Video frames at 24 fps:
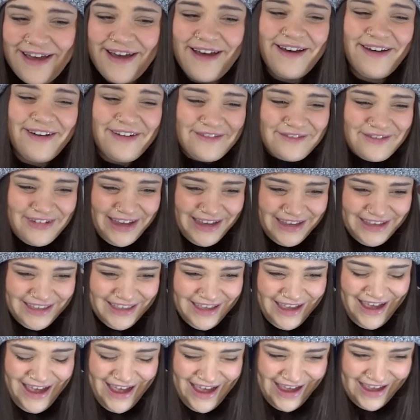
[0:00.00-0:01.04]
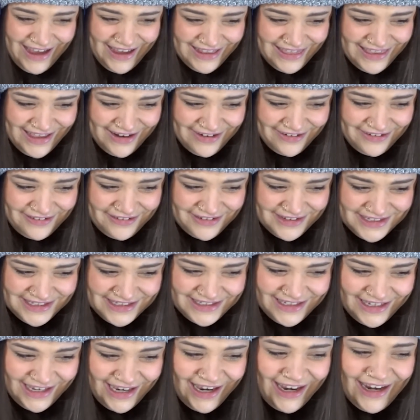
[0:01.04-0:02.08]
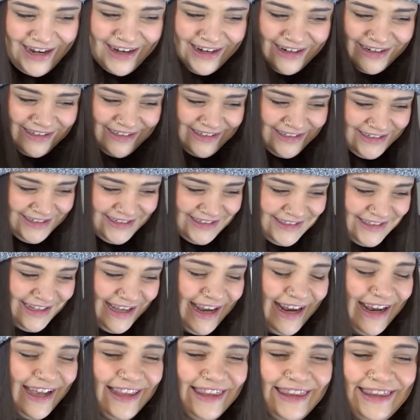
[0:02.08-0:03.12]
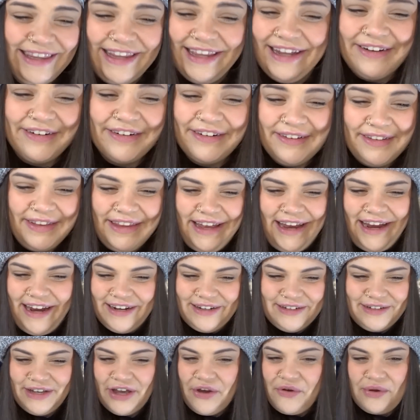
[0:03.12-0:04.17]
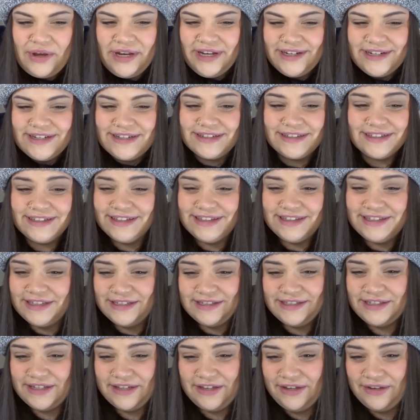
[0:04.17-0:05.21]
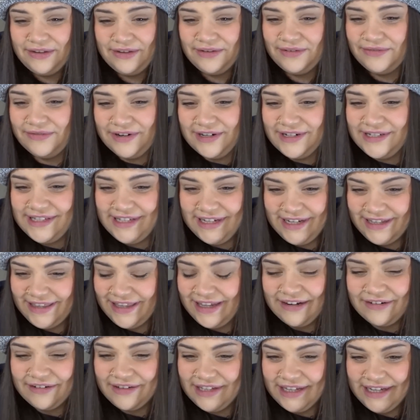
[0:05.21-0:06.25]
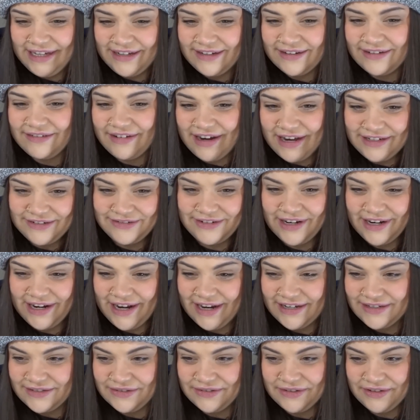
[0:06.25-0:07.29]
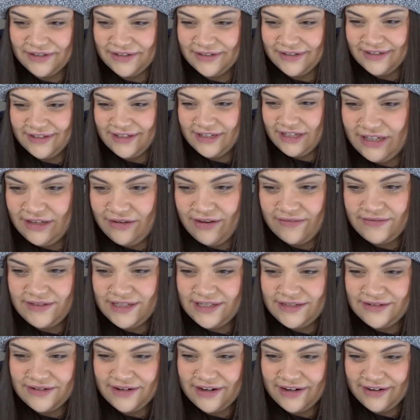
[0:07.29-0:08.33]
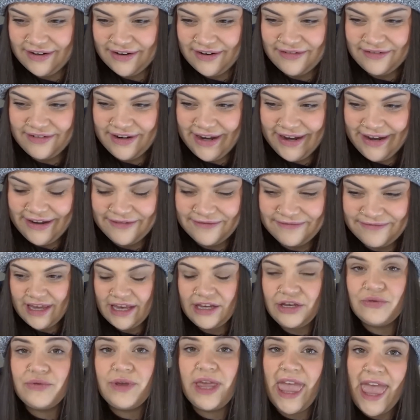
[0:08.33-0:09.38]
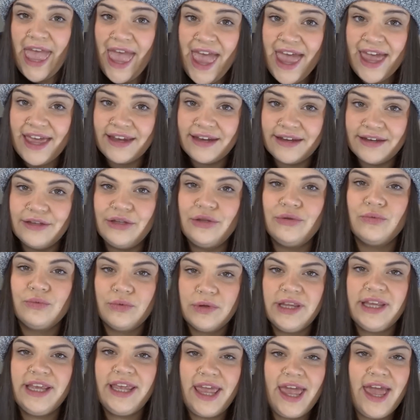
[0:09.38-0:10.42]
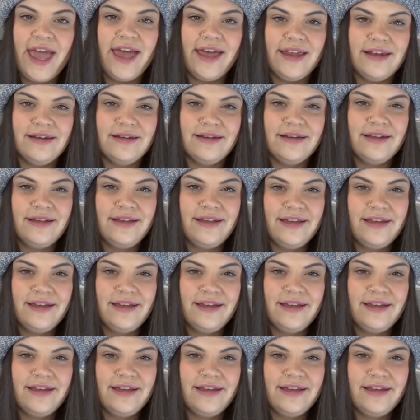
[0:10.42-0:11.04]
Oh my god, that whole scene is just like literally going to, to university, literally graduating high school. You have to do it on your own now. And you can, you really can.